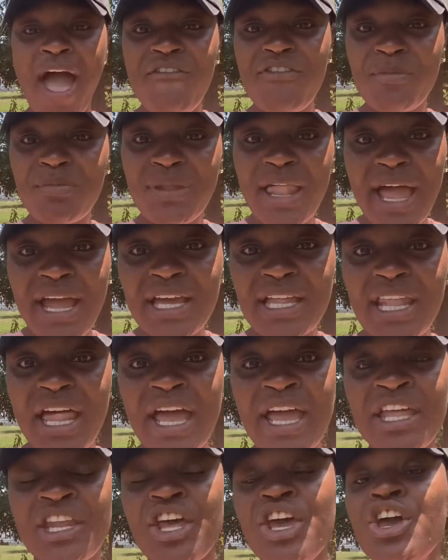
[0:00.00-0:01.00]
a black
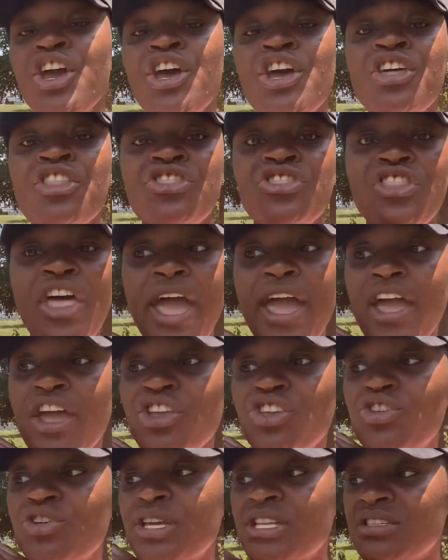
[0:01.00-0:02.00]
light,
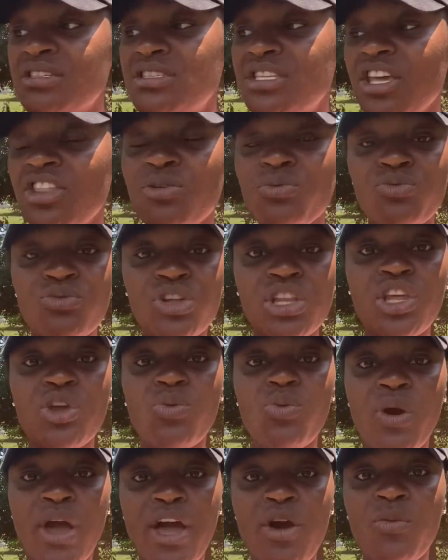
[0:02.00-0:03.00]
you can see them really
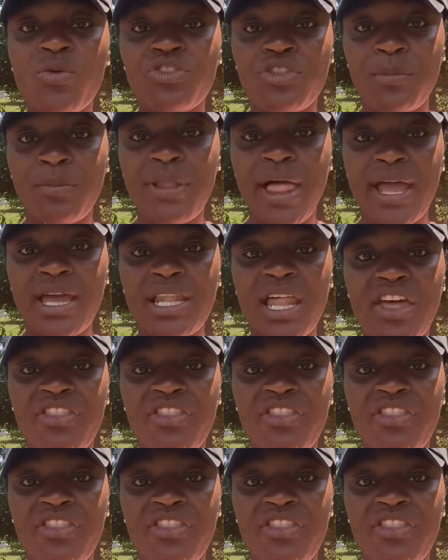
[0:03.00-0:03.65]
well with the black light.